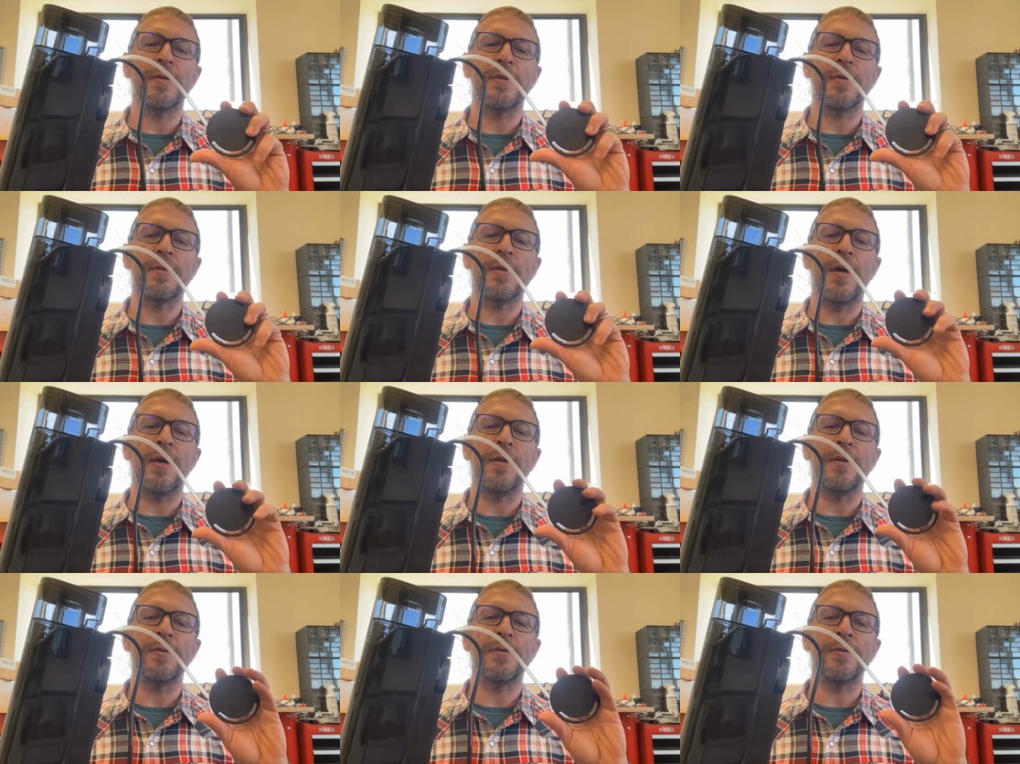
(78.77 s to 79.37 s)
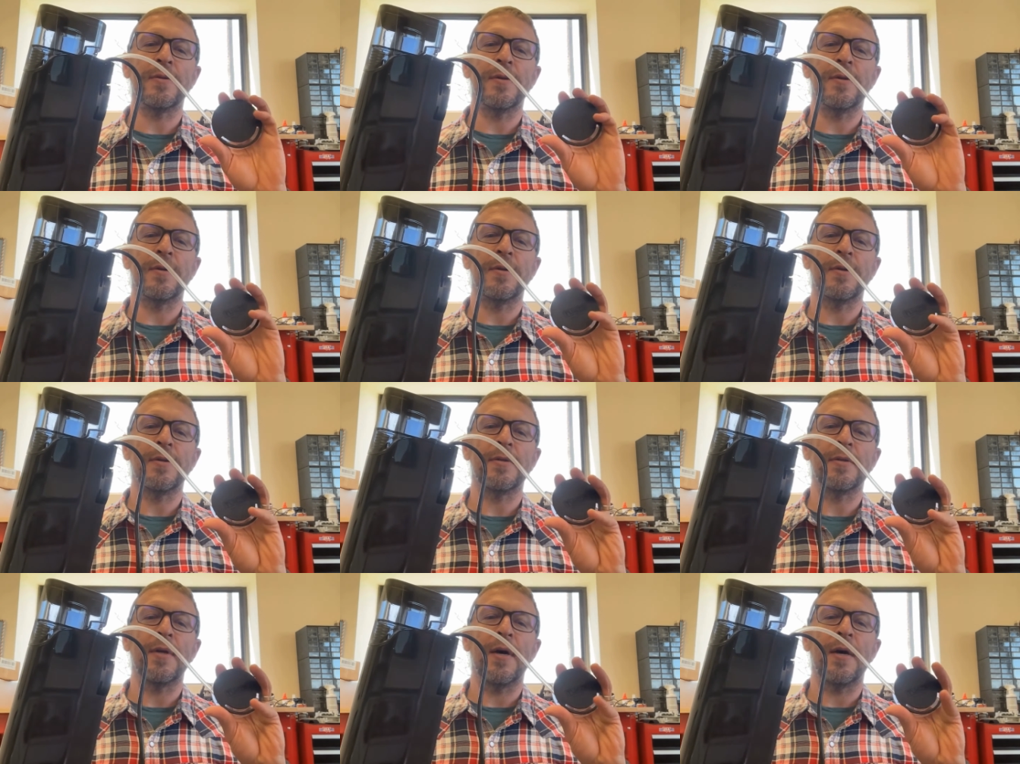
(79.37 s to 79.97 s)
the silencer
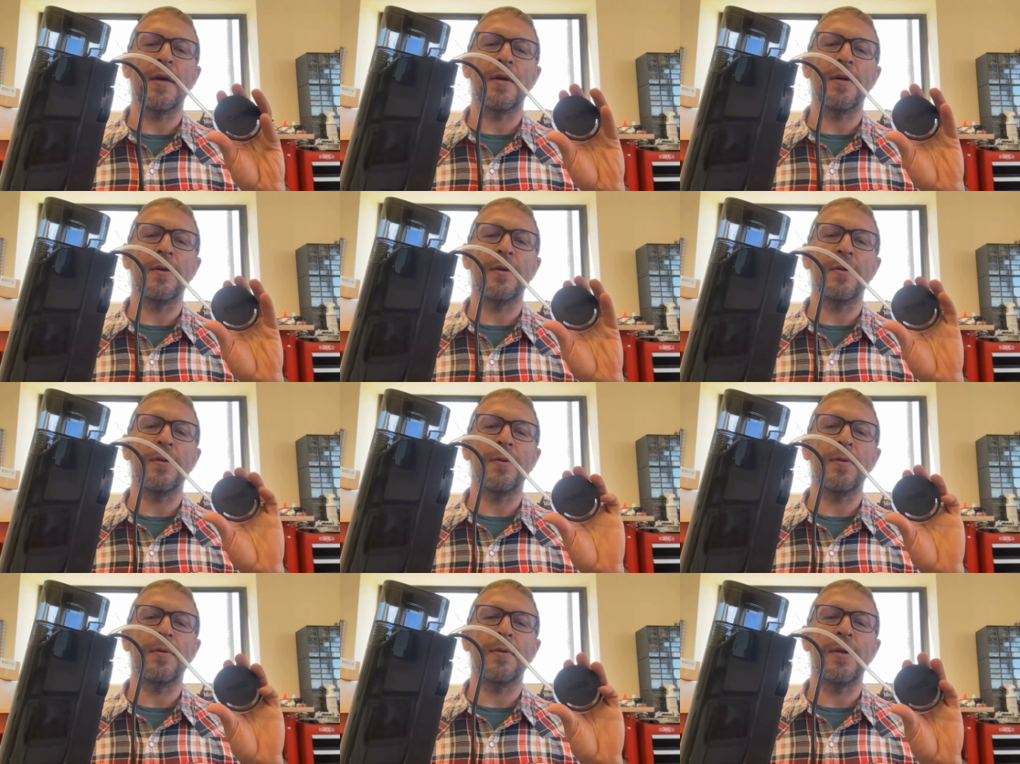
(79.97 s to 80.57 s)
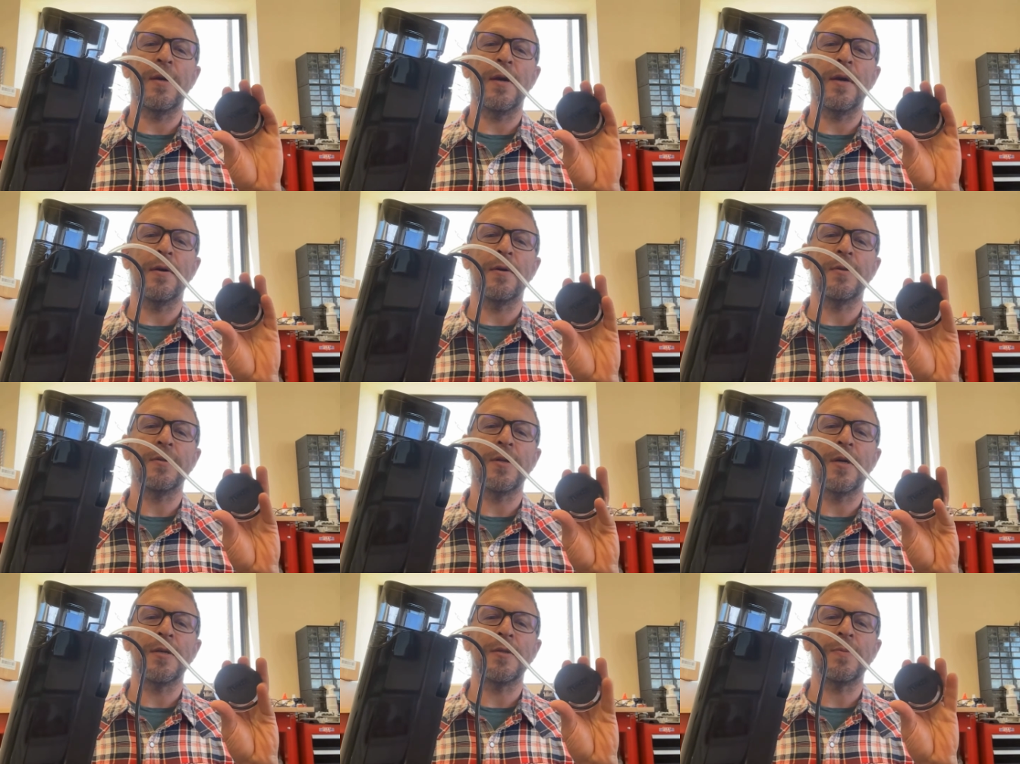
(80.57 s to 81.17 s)
does not include the air
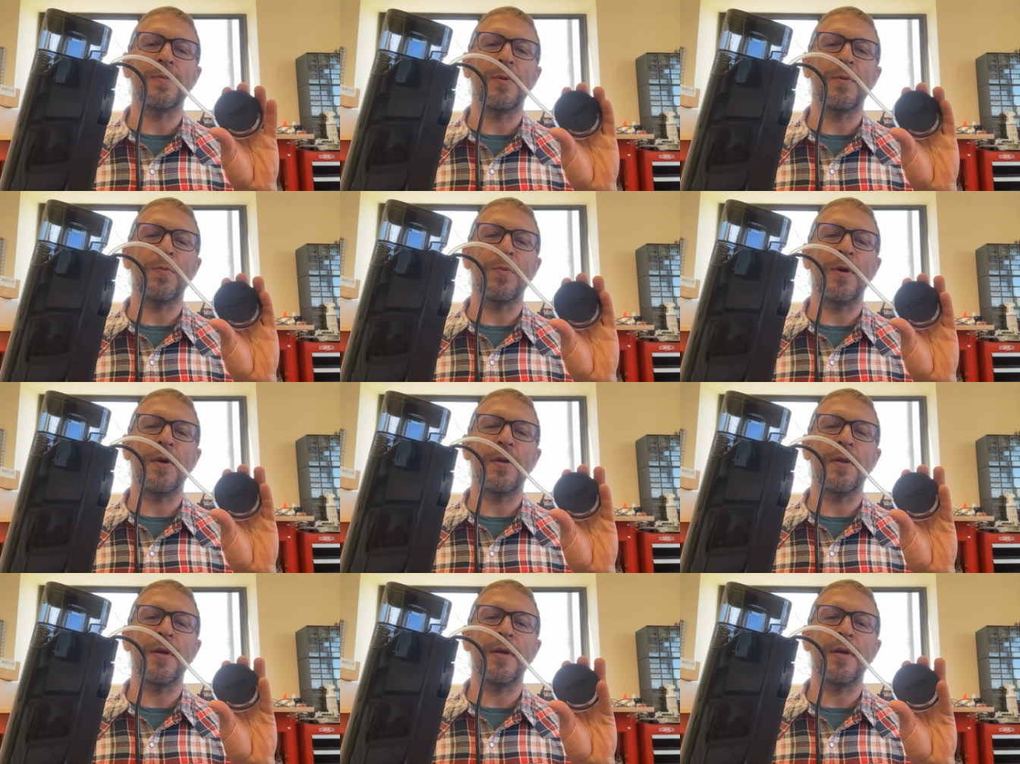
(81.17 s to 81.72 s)
adjustment wheel.